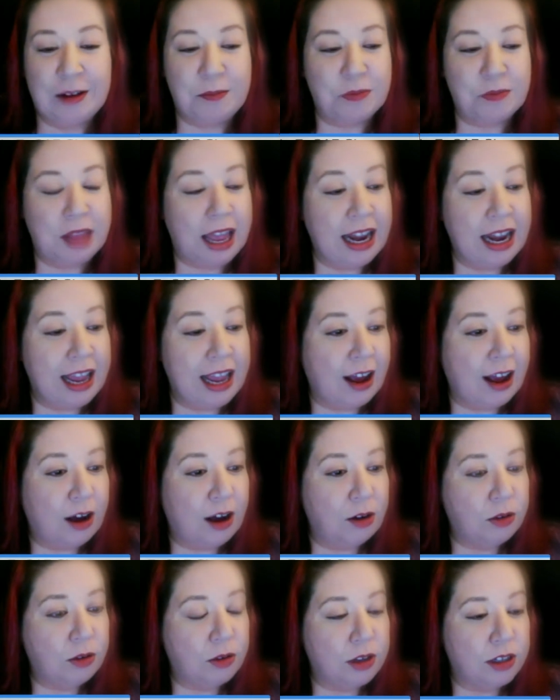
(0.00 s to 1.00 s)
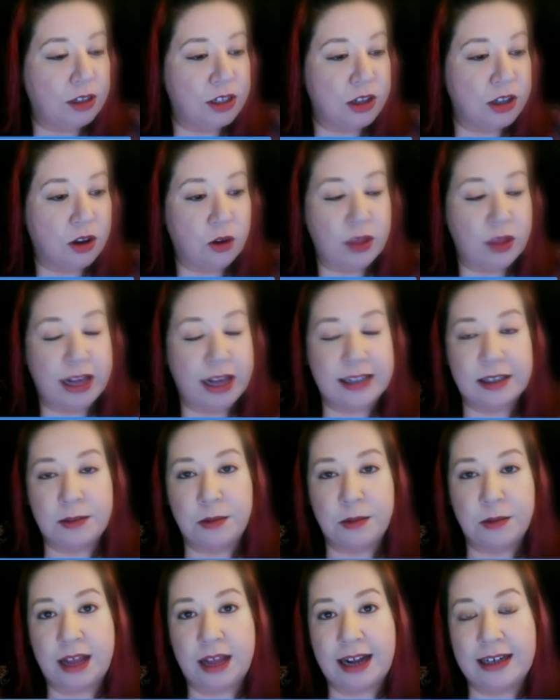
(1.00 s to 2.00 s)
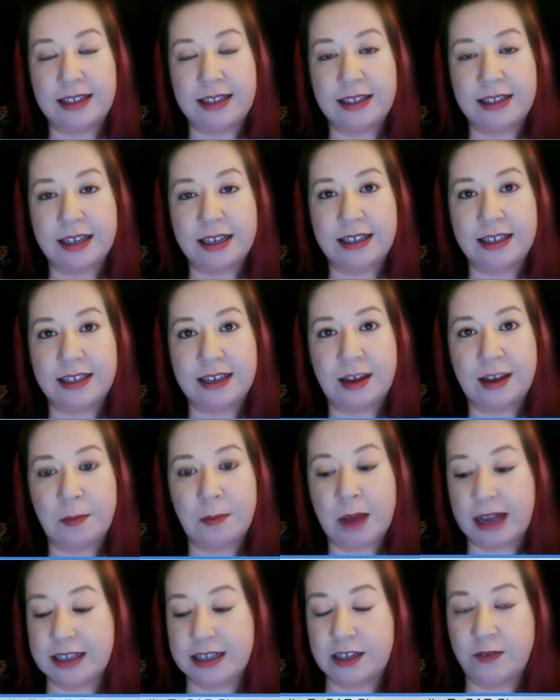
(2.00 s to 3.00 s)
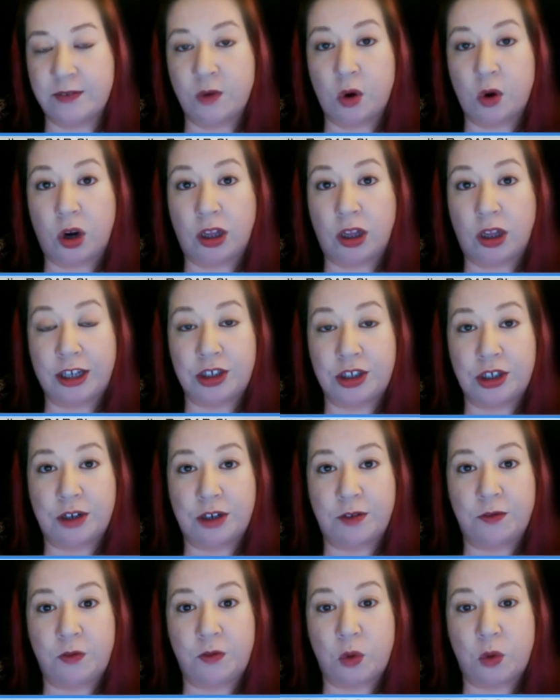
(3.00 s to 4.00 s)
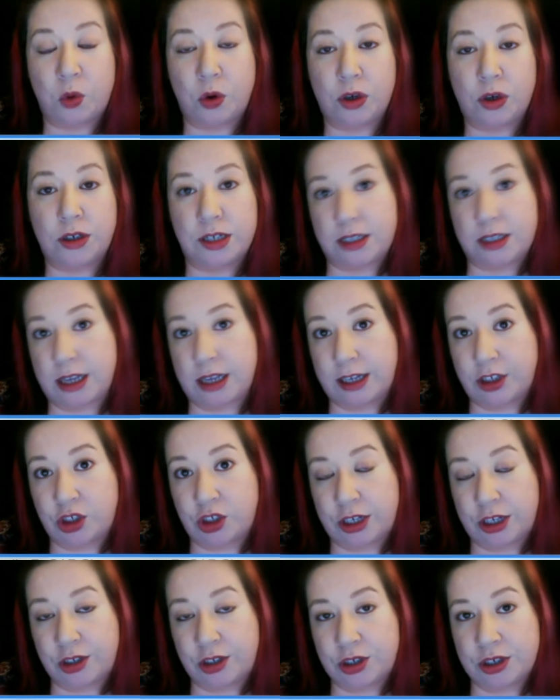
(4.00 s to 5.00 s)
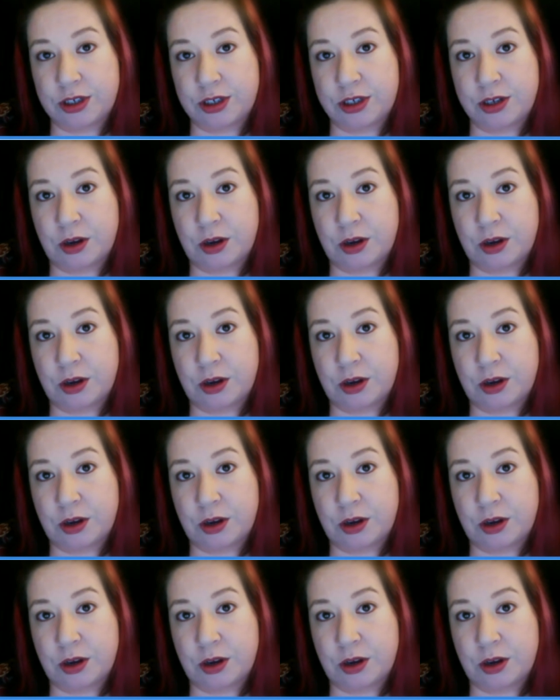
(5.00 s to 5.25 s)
Anyhow, so that is a positive correlation for design changes.